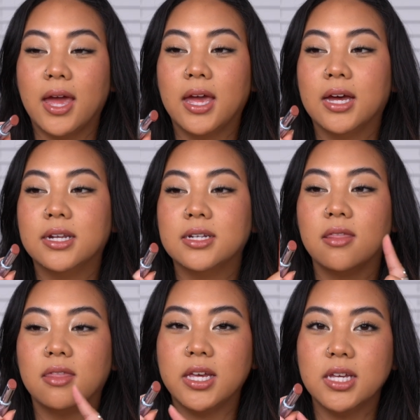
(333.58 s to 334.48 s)
And
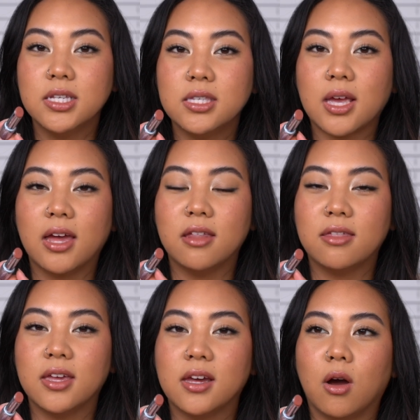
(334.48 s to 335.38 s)
these I
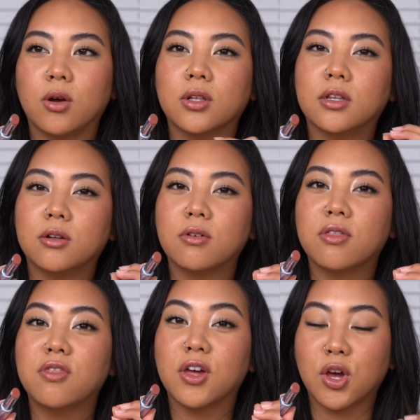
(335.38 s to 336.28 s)
think are a little
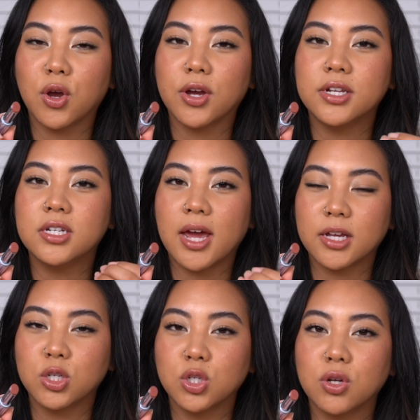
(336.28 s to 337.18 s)
thicker in
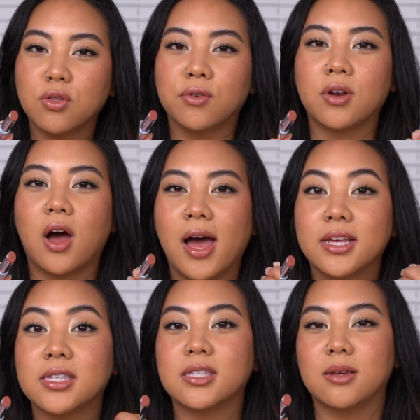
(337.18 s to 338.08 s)
texture. They're not
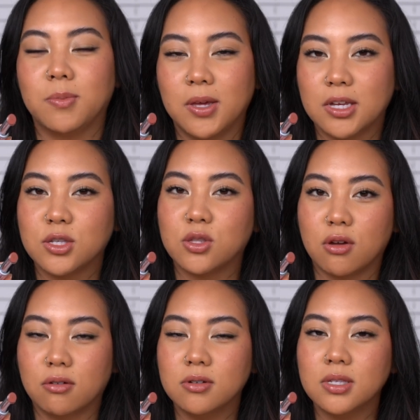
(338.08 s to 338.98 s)
as slippy as
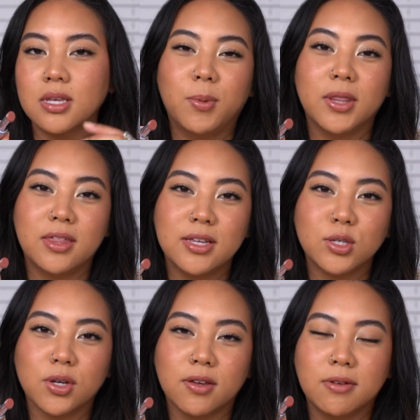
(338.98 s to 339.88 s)
those, but these
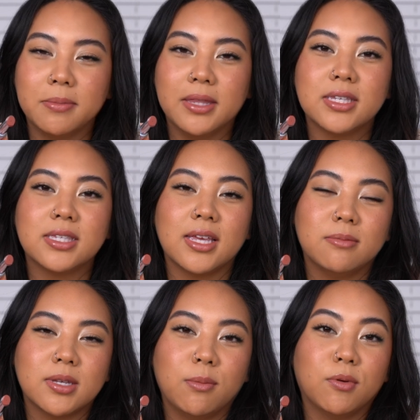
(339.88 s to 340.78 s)
are giving me the
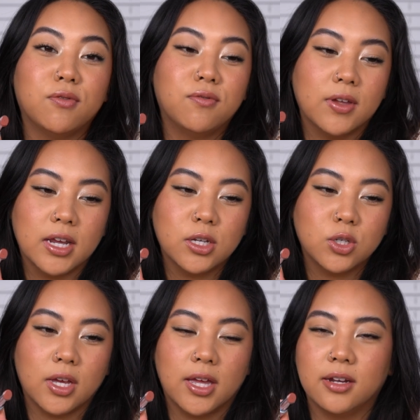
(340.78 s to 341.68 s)
same type of
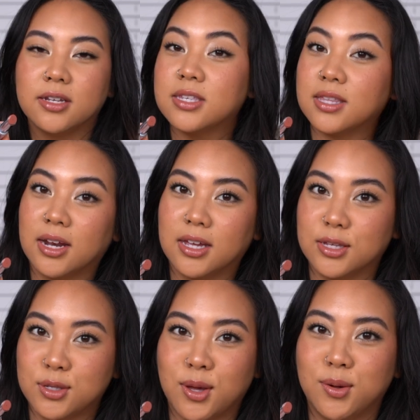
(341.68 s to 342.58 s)
finish and aesthetic
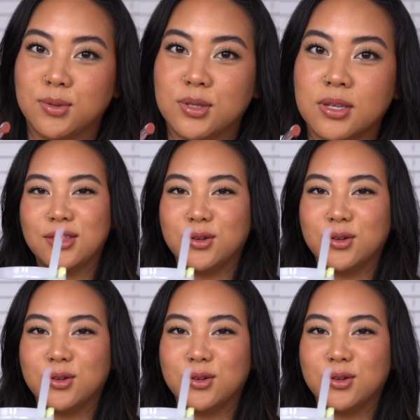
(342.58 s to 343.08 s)
as those.